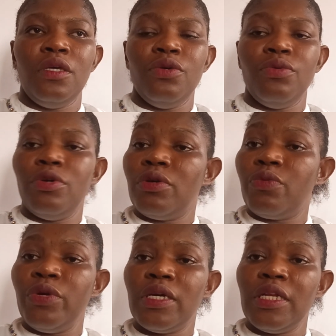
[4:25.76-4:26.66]
he will
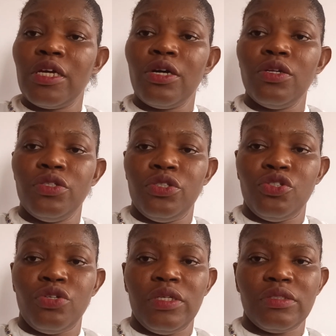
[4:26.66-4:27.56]
quickly call on the
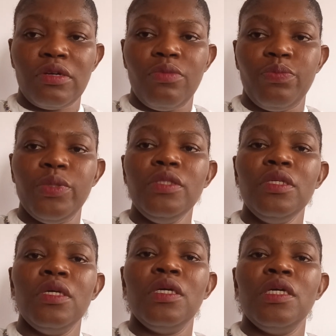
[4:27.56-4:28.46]
insurance company,
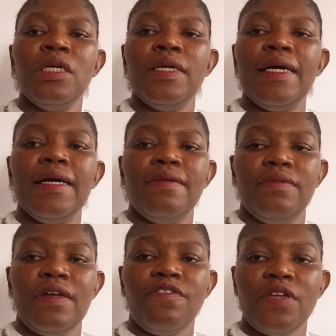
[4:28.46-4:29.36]
and
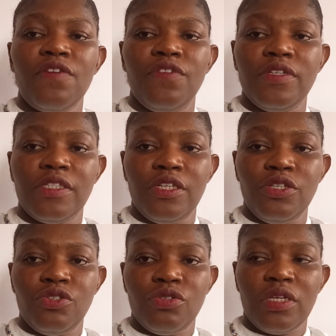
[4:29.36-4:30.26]
after
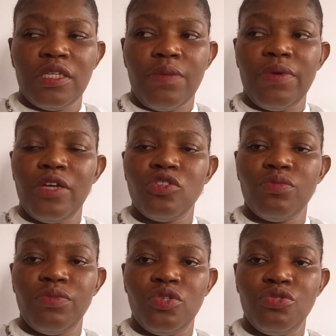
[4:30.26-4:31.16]
investigation and it appears
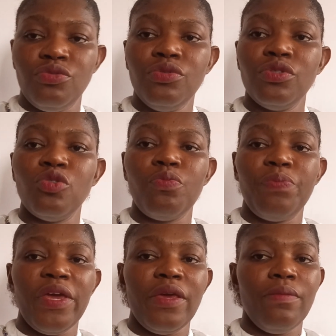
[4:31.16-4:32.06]
to be true, they will
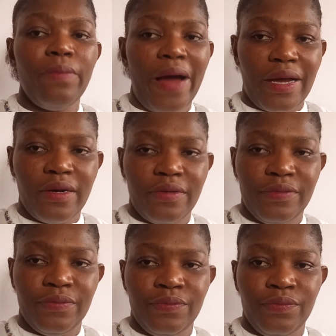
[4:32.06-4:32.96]
pay him back
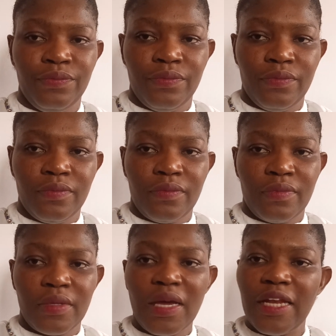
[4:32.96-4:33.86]

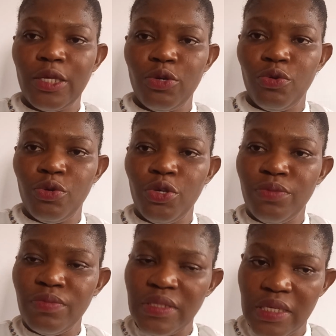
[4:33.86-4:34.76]
and he will
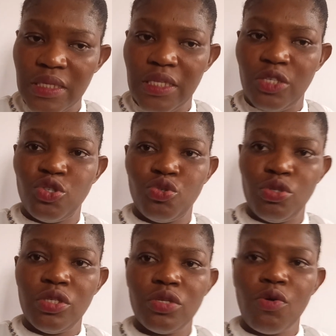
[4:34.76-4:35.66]
immediately
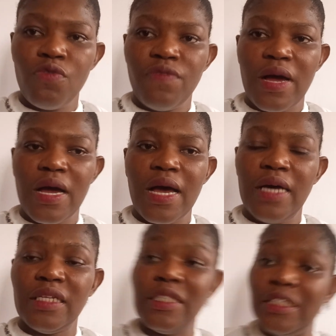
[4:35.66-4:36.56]
switch over
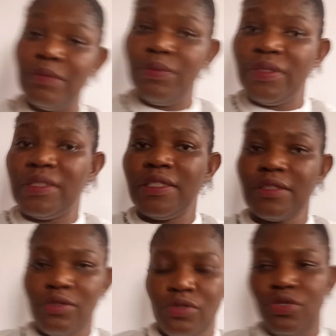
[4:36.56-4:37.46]
and his
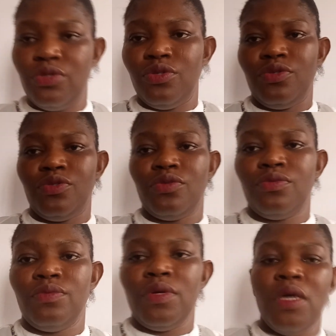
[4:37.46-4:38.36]
business continues.
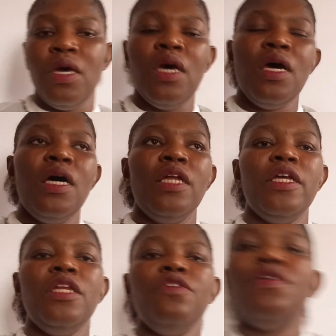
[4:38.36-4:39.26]

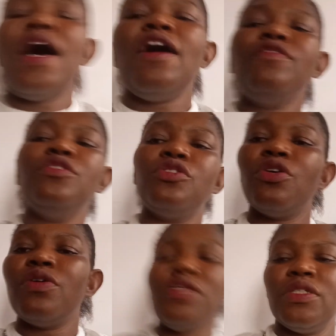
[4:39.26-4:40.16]
Then if you have
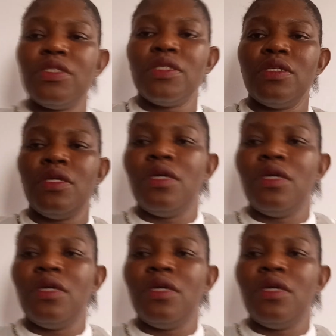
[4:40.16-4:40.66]
insurance,